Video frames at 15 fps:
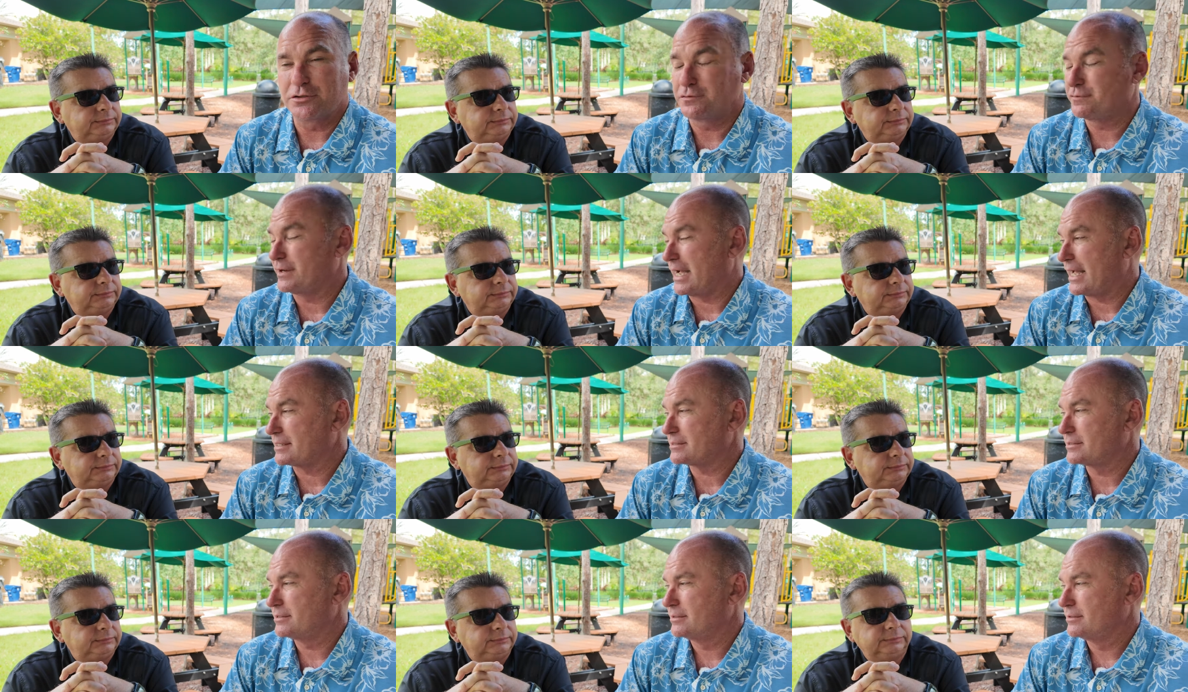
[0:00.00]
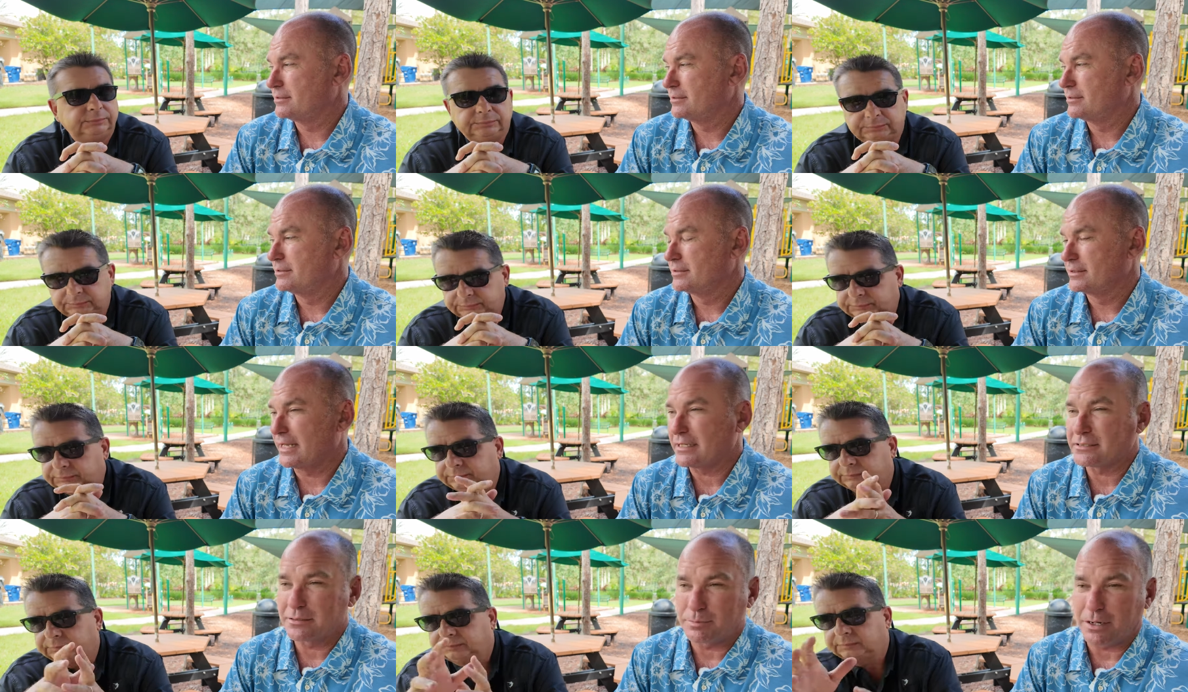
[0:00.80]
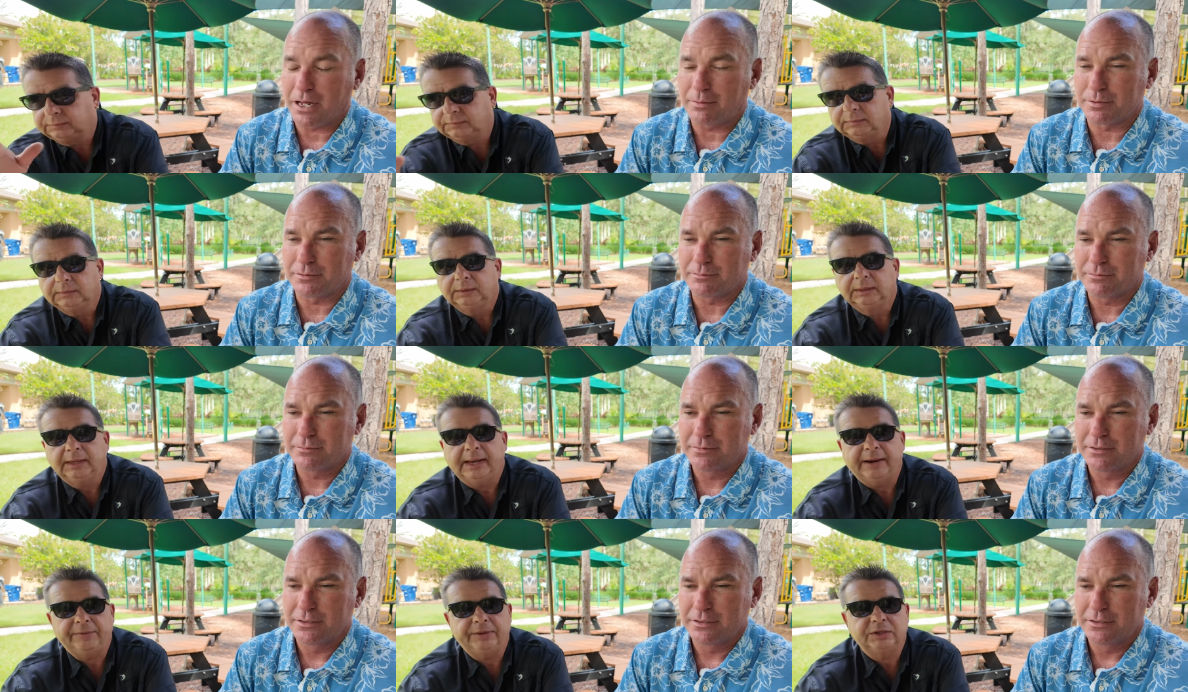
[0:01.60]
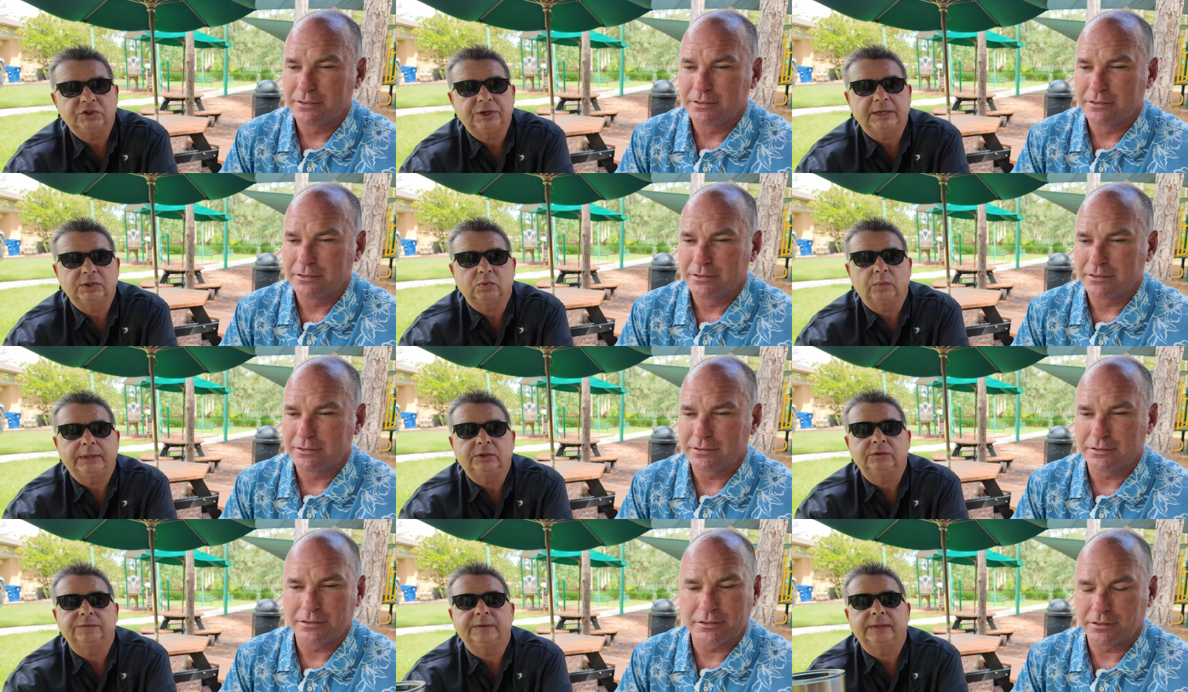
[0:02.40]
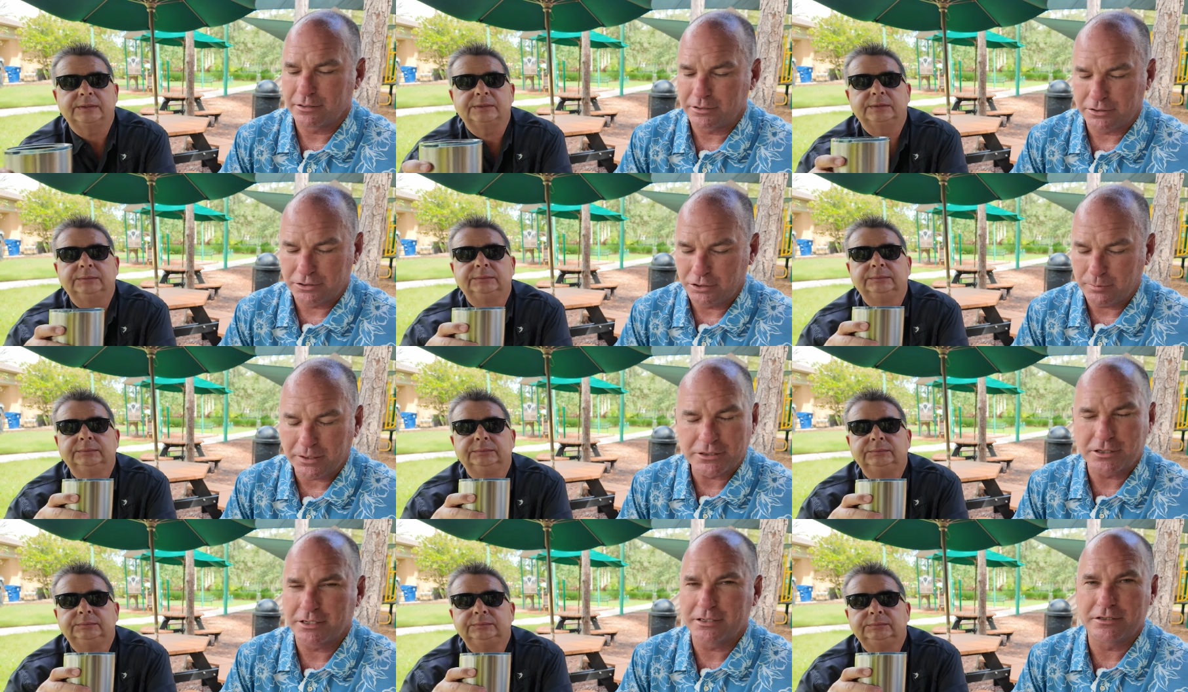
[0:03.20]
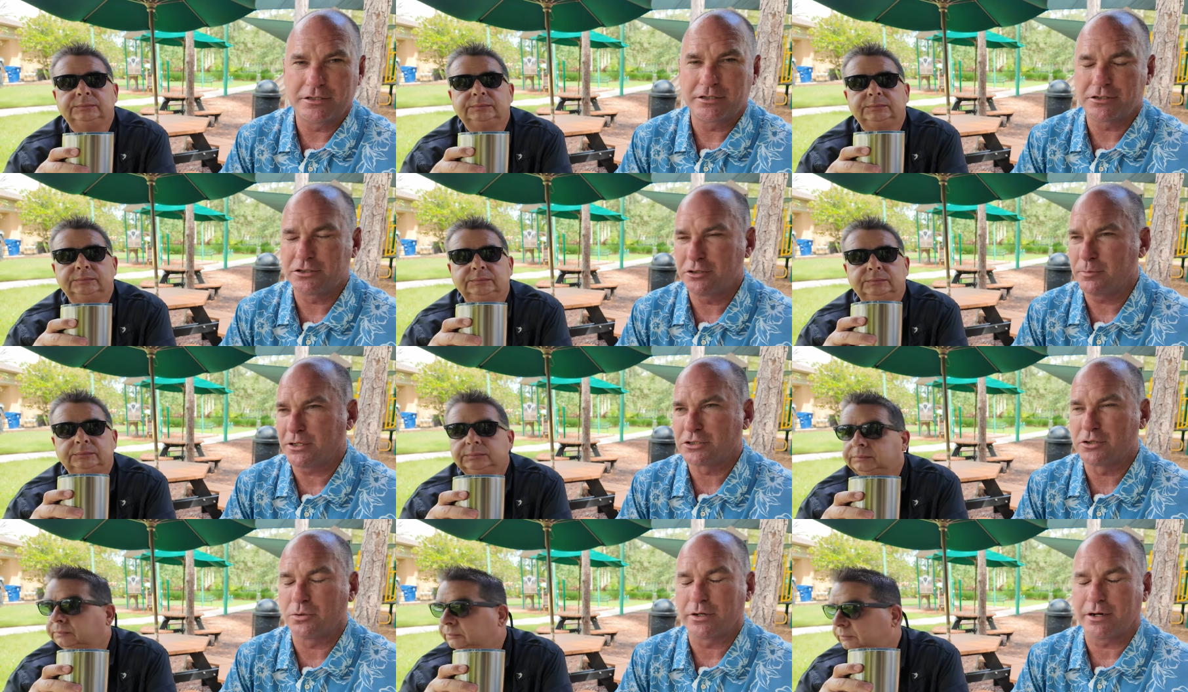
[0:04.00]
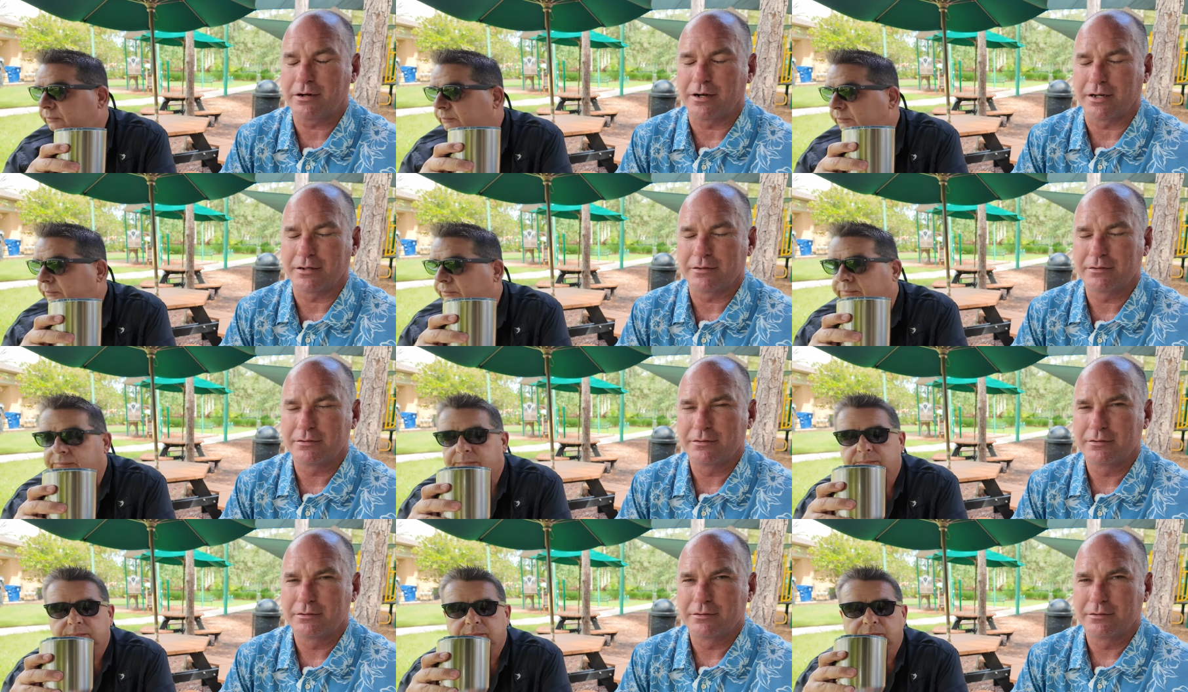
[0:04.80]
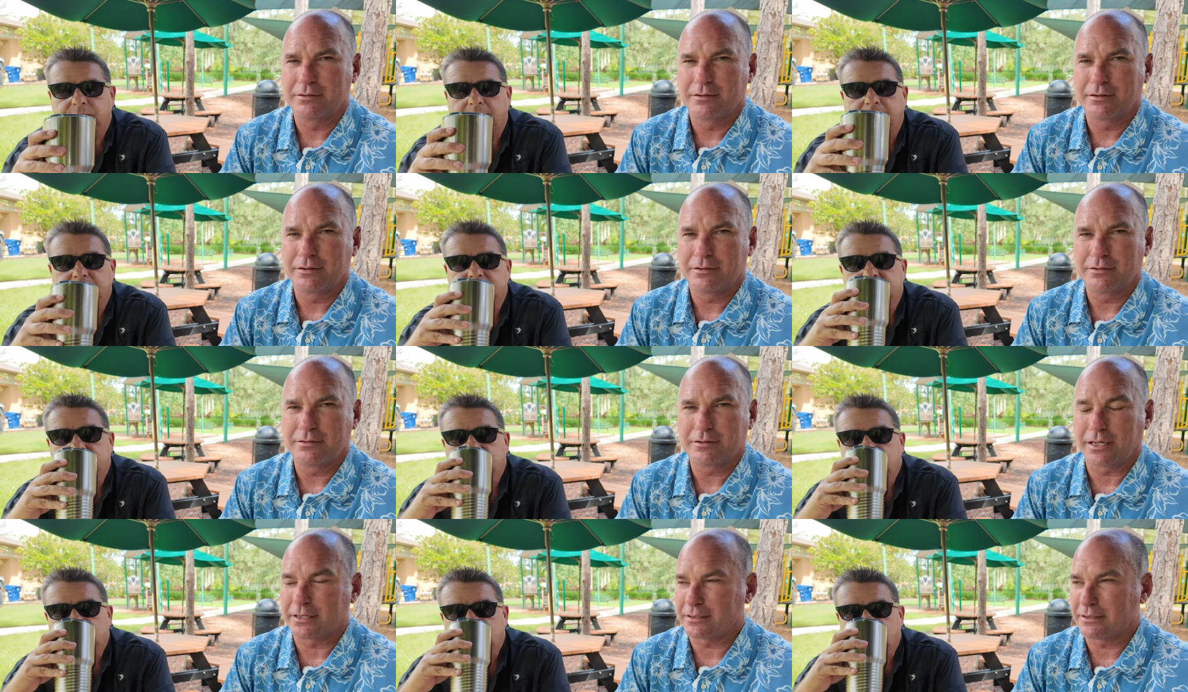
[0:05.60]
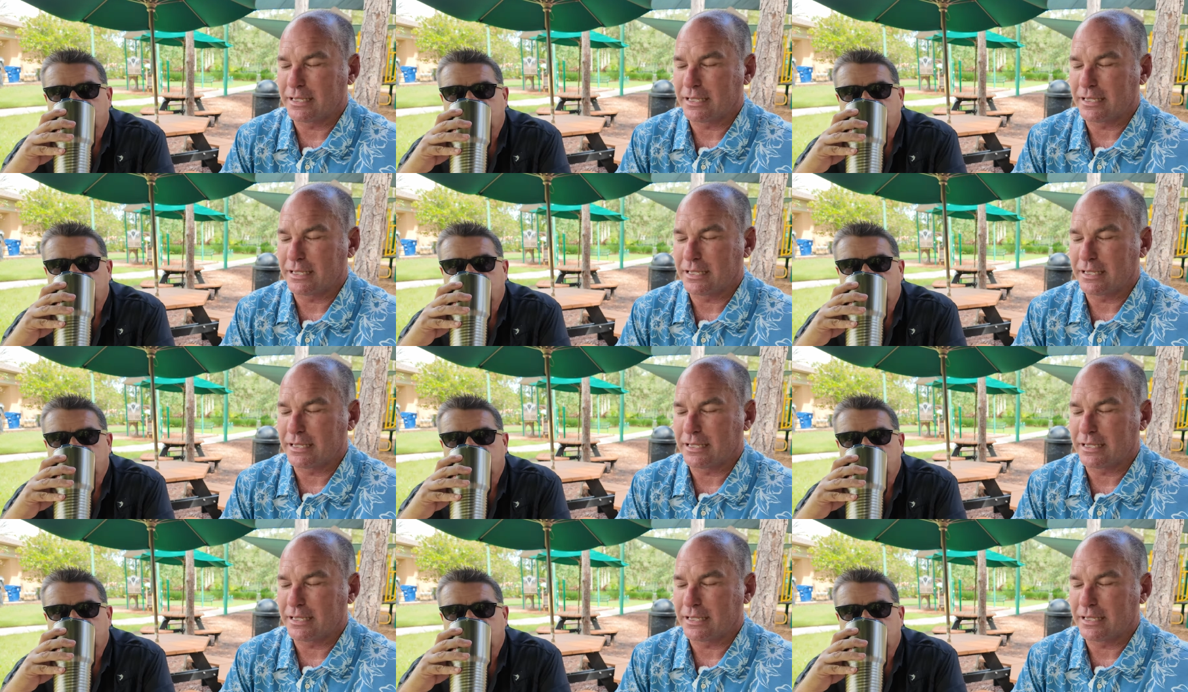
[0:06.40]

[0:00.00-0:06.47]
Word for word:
Speaker 1: too fast. That's the problem. Everything's changing way too fast. There's too much, there's too much going on. Right. Like,